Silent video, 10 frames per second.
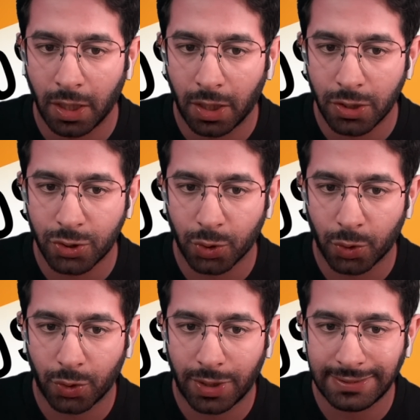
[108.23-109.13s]

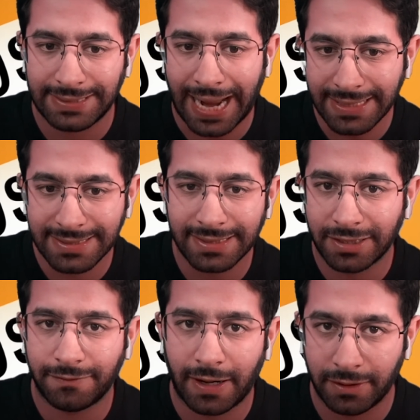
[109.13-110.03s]
So that is an
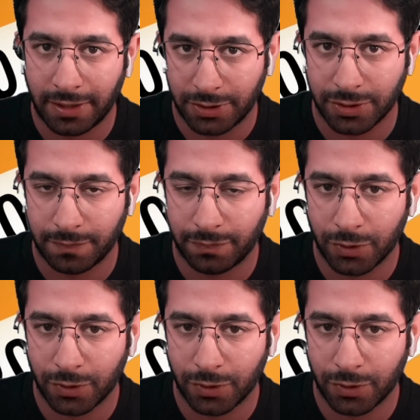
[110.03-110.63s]
advantage.